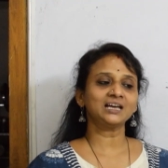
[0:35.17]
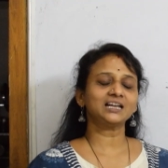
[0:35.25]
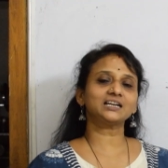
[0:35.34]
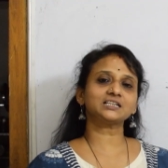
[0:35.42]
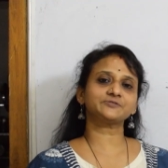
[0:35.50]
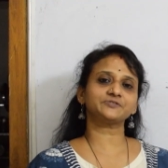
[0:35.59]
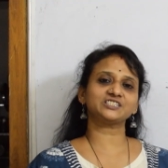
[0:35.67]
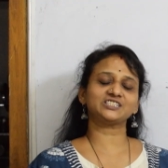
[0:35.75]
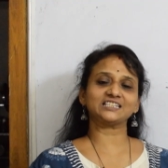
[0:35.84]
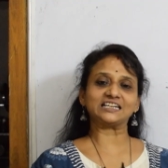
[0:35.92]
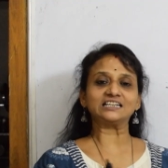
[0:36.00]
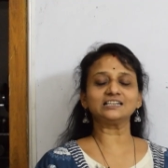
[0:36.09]
let us first
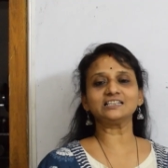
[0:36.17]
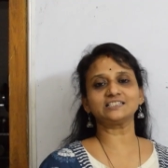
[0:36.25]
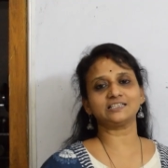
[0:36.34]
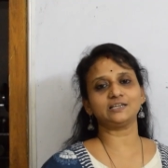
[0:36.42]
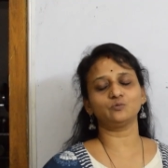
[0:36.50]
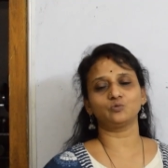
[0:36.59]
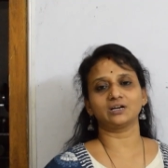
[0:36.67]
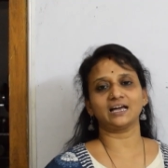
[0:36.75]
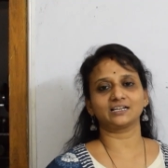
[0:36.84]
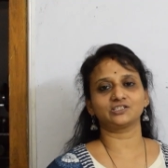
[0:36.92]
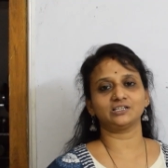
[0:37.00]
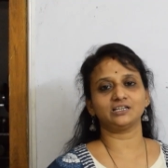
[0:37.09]
generally see what
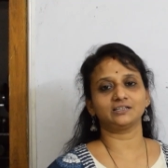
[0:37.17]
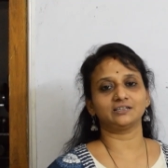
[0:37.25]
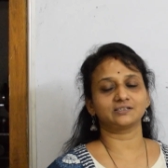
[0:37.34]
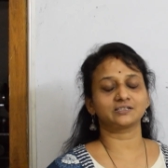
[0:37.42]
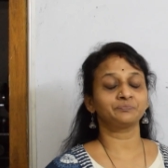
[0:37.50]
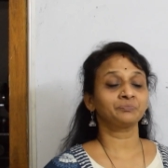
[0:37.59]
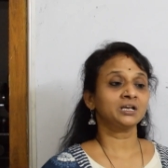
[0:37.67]
actually are this.